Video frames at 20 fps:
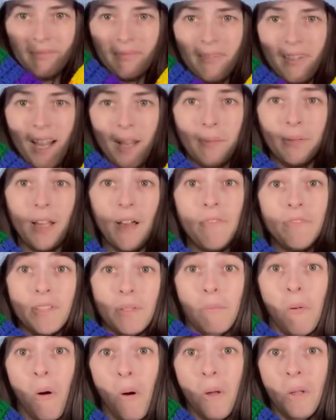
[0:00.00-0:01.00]
I've left a
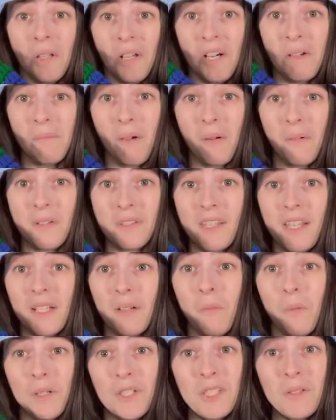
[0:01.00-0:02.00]
poll up. I was
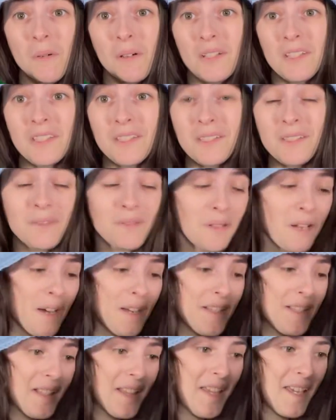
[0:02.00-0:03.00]
like, which one do you
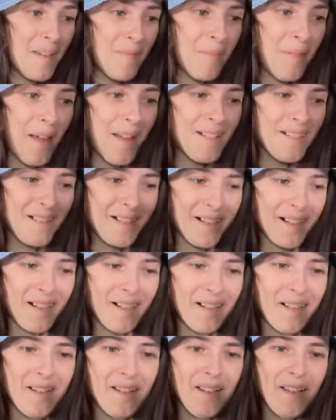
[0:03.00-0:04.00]
guys like
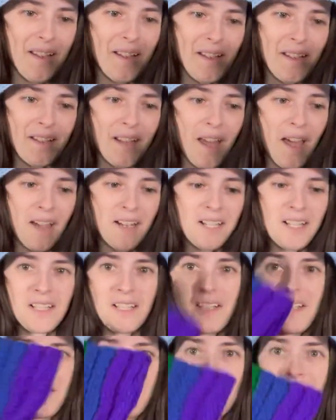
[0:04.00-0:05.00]
better? And
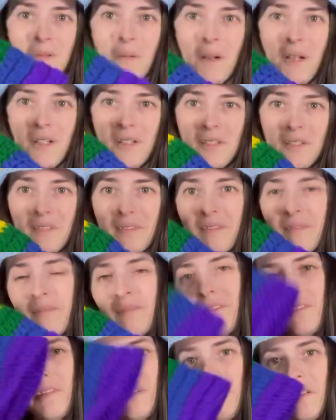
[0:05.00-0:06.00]
actually this one
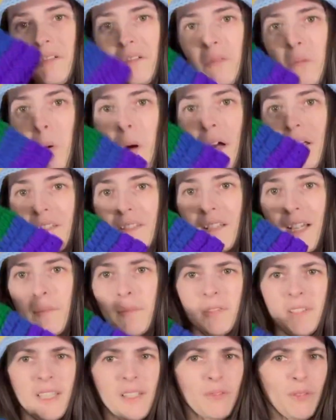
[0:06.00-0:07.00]
won, I
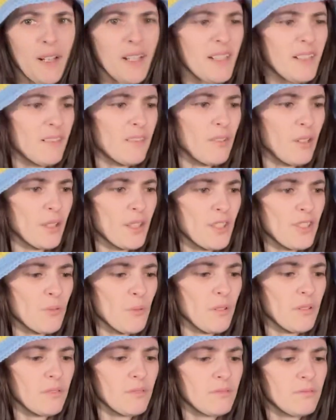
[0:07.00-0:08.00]
believe, right? Or this
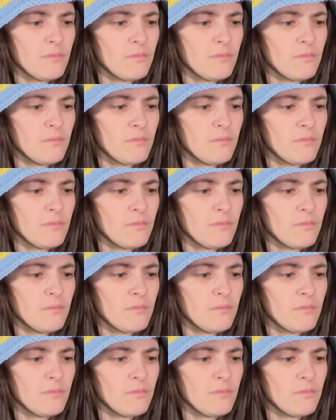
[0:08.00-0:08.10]
one?